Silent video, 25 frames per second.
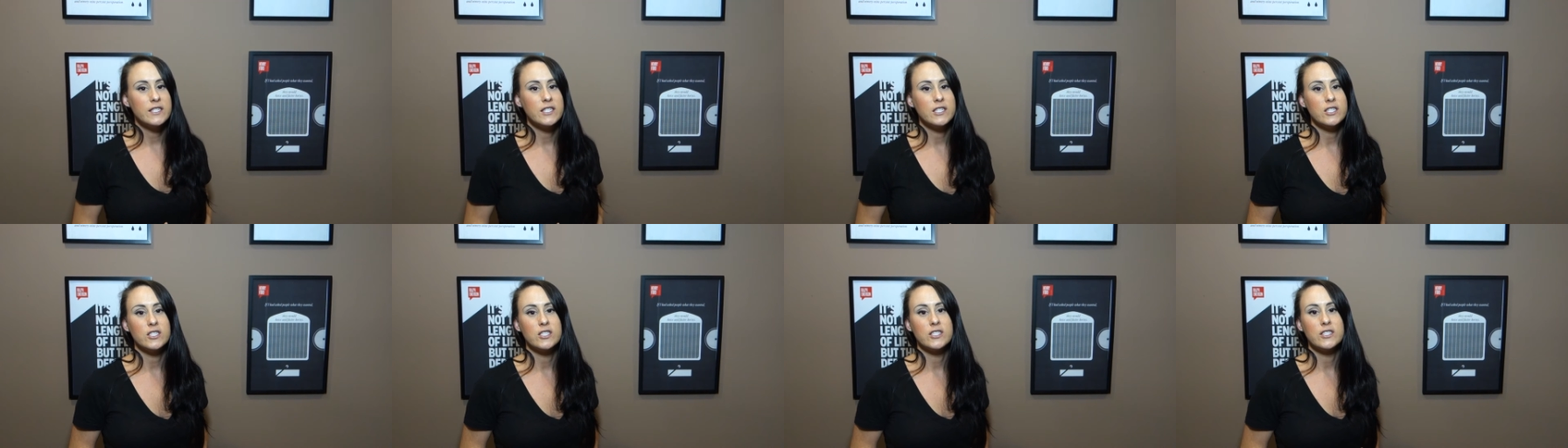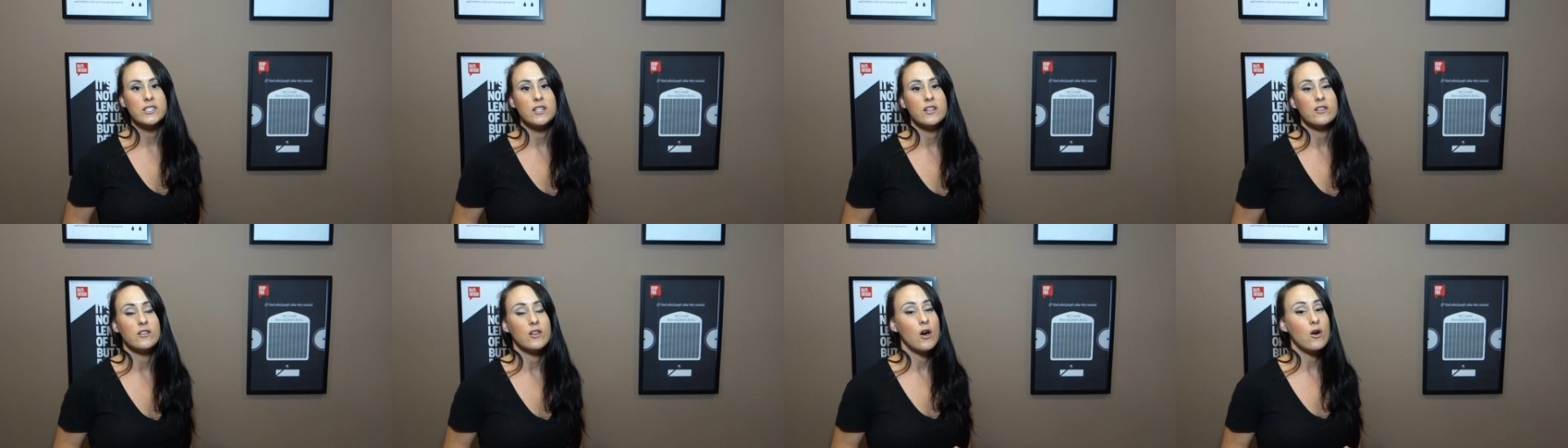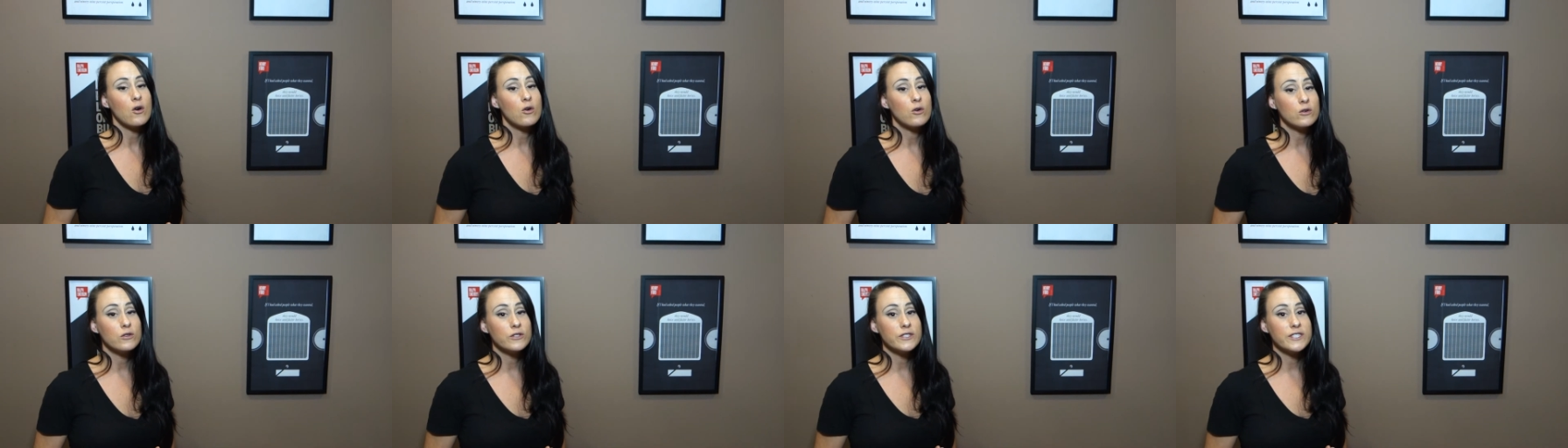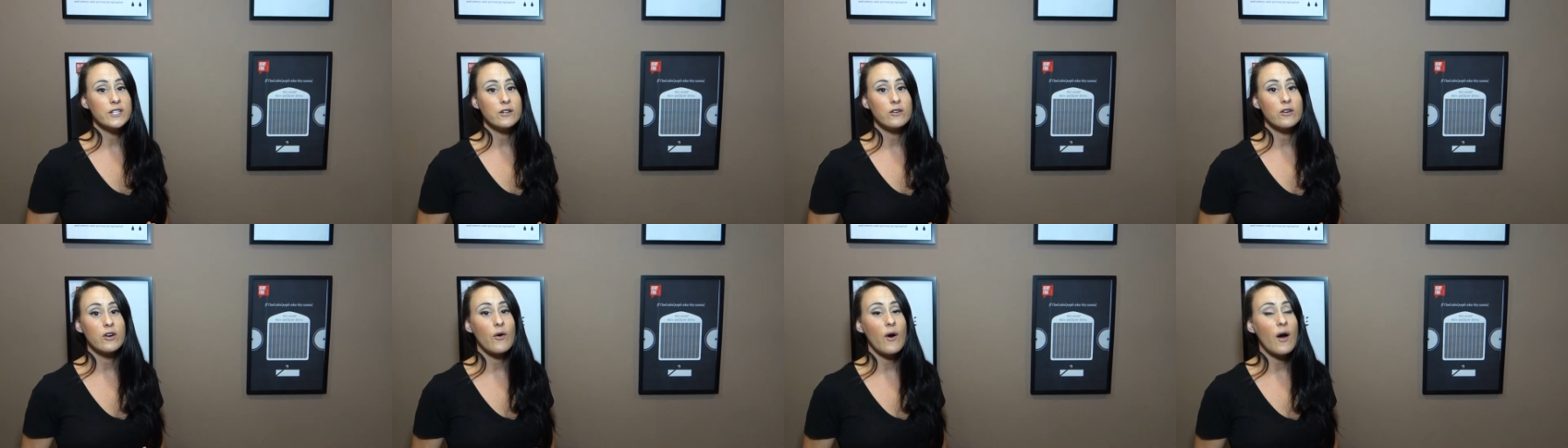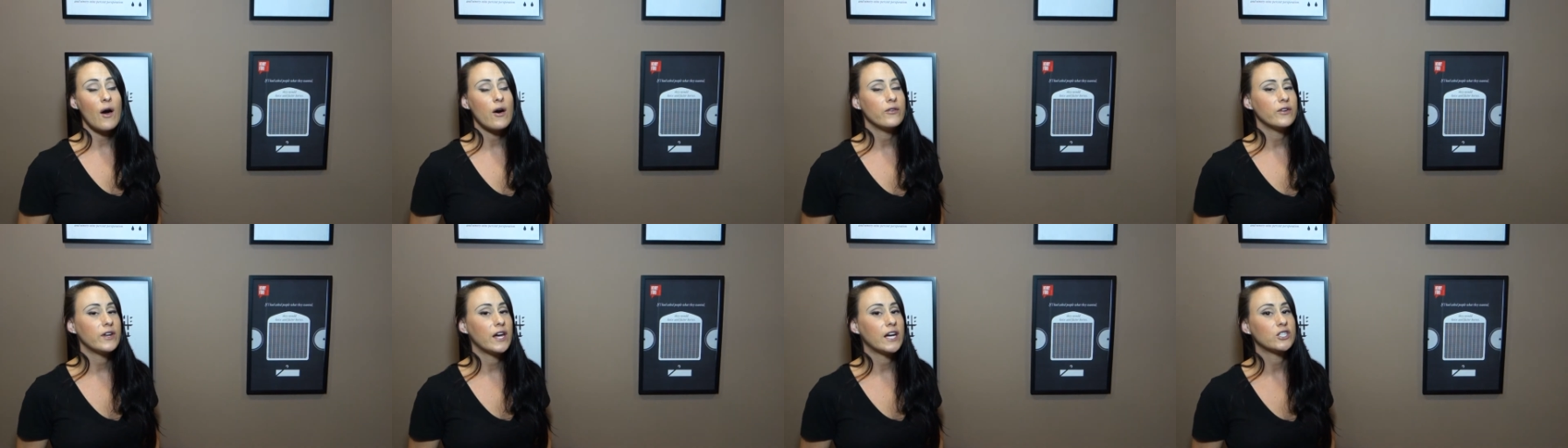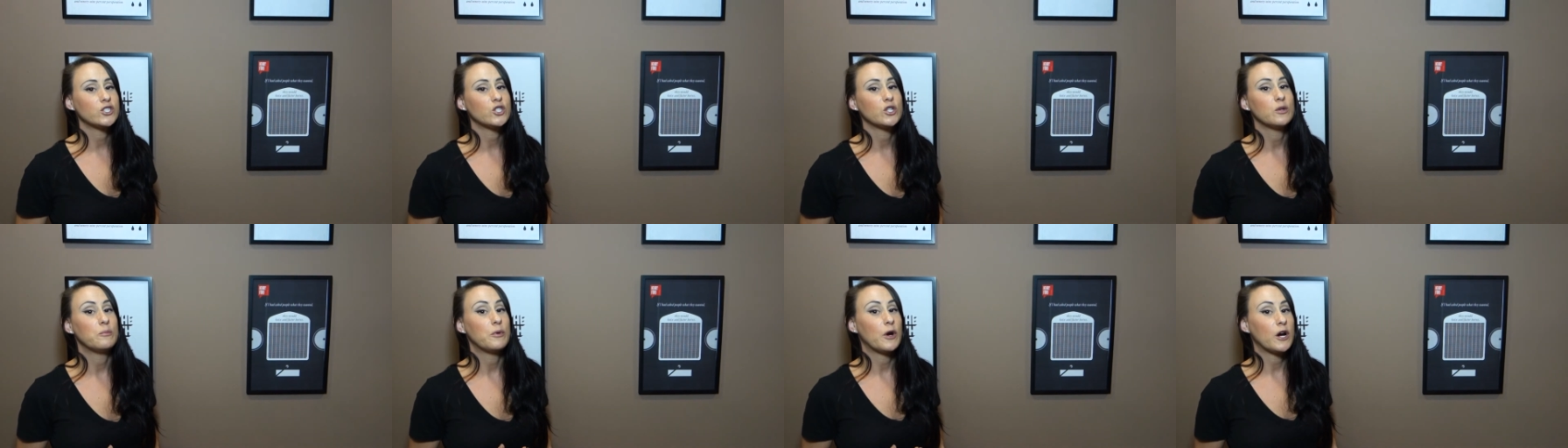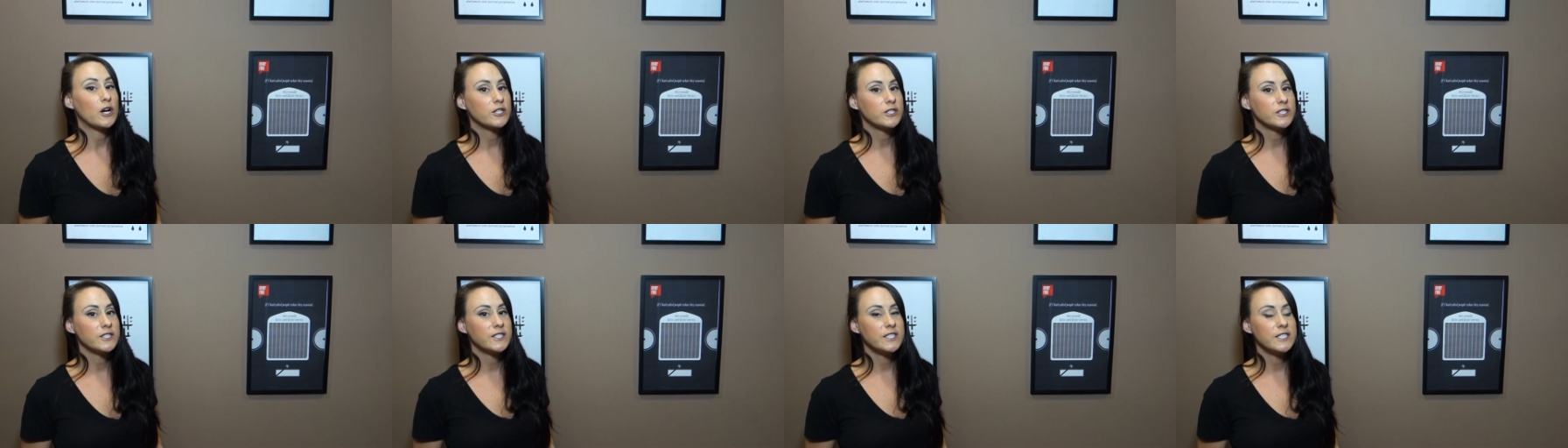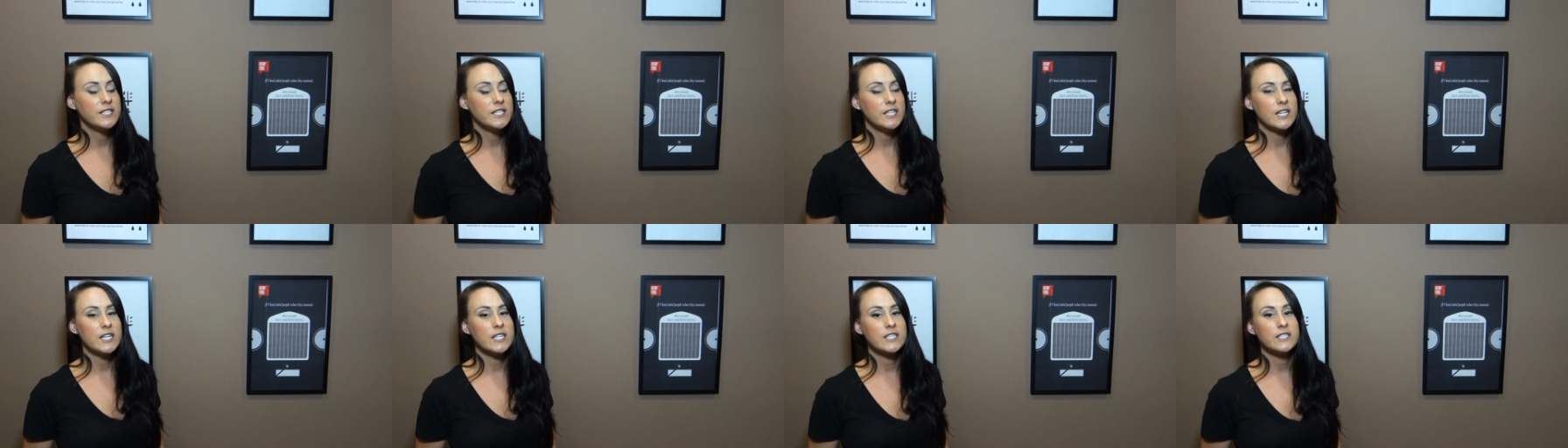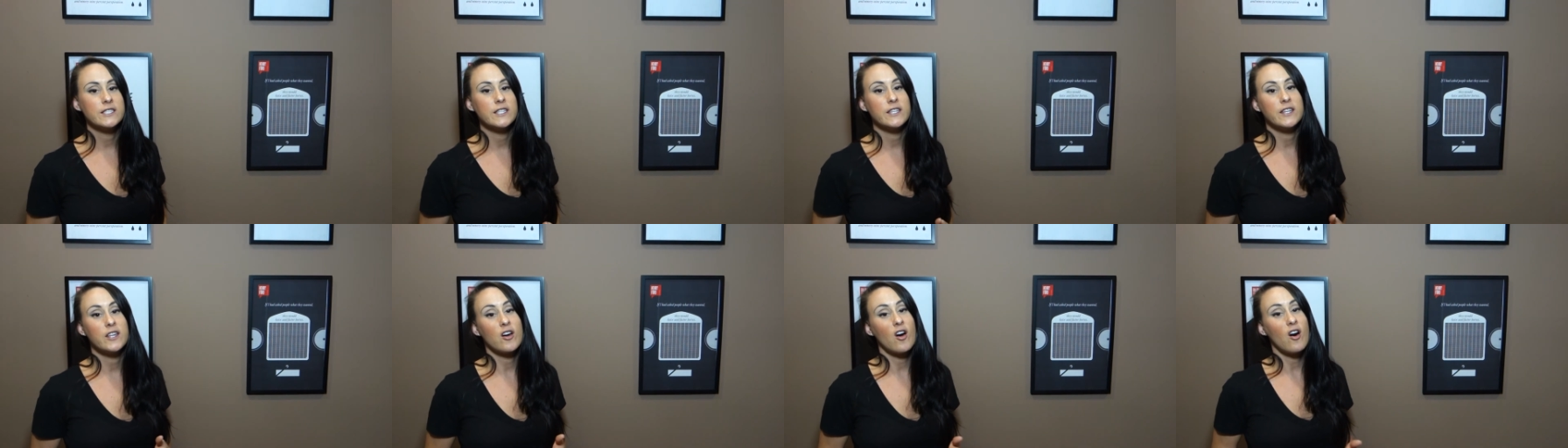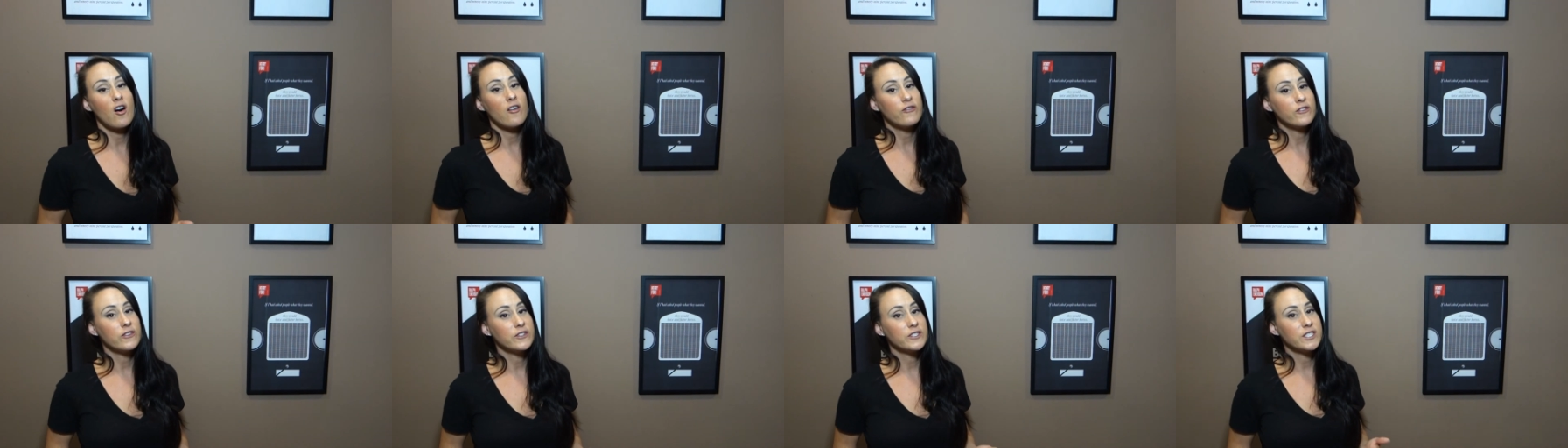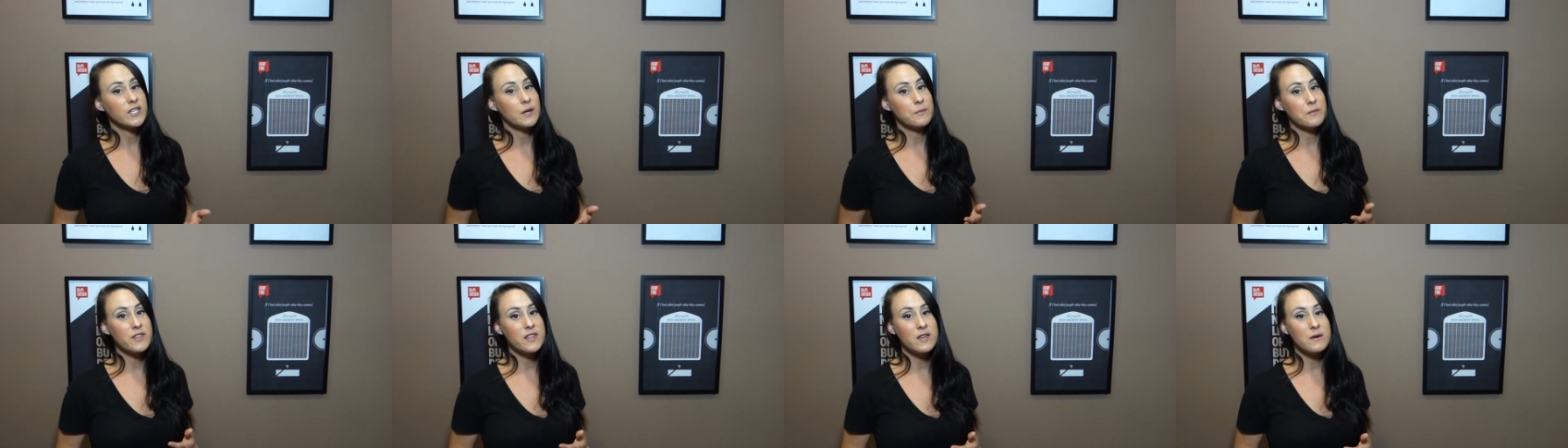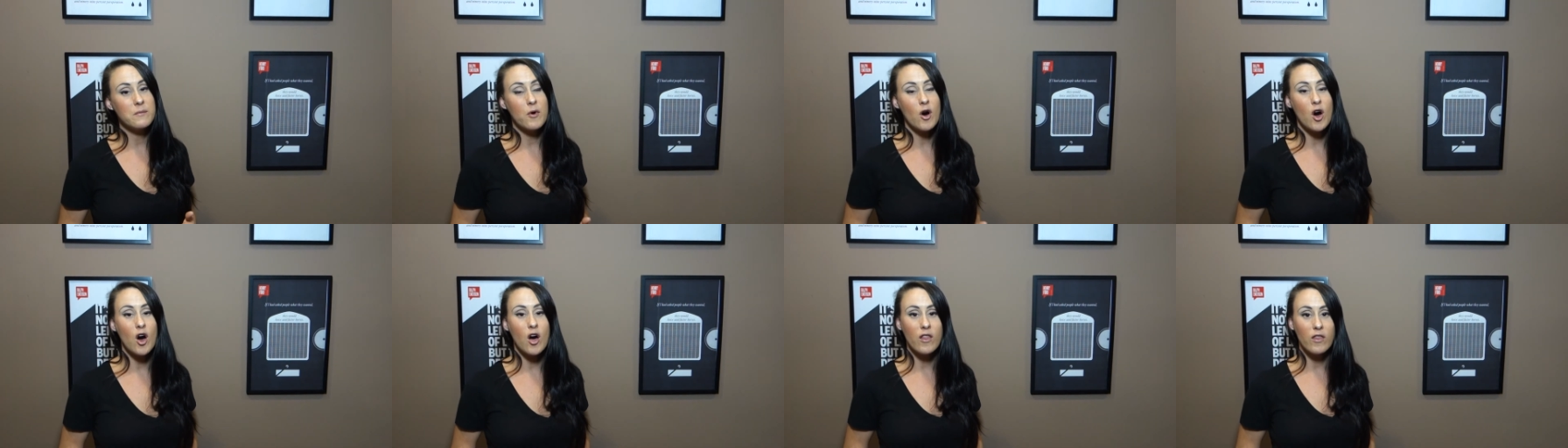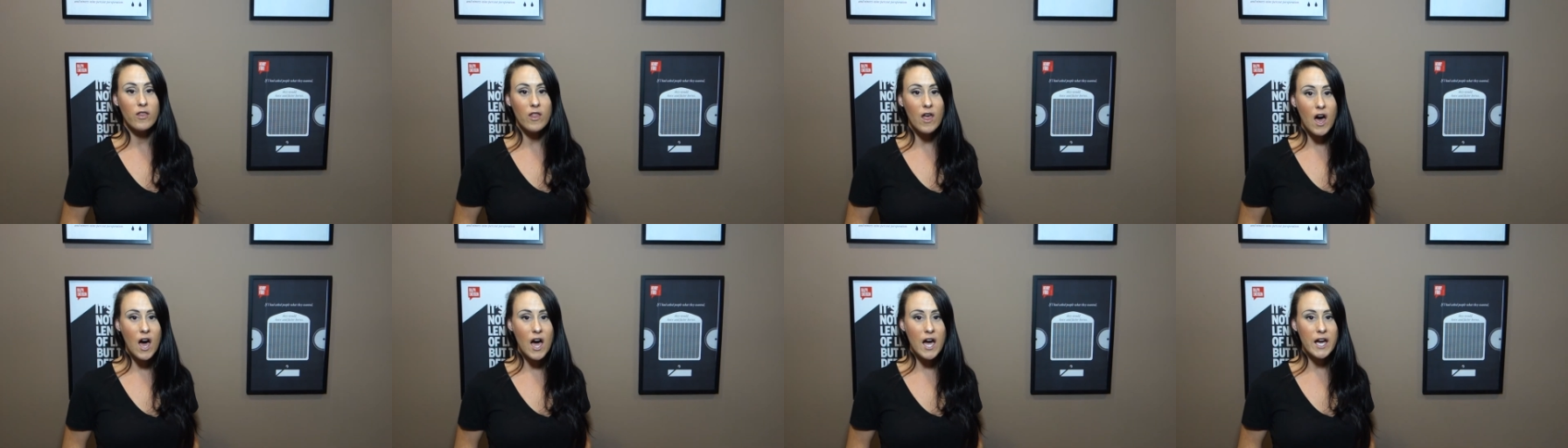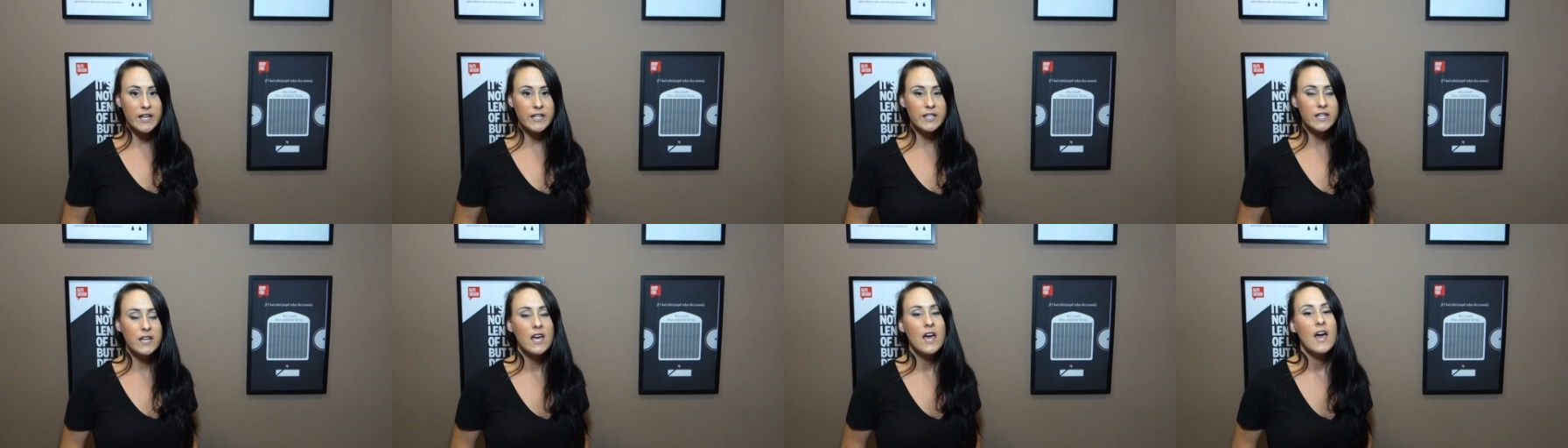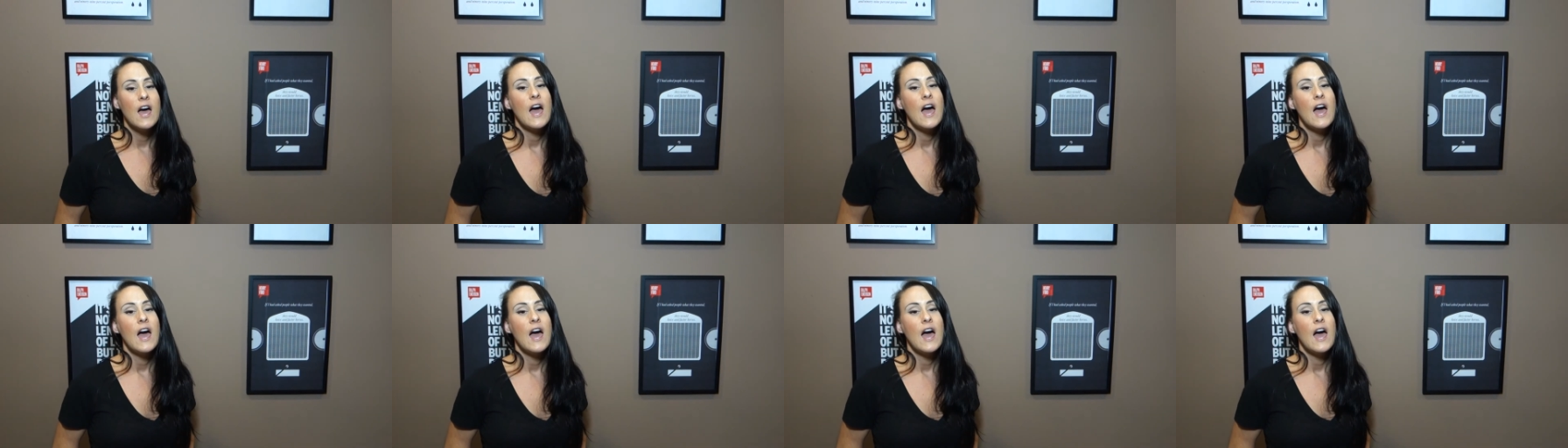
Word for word: There's locals that'll go out and actually purchase the tickets and they offer some of them online.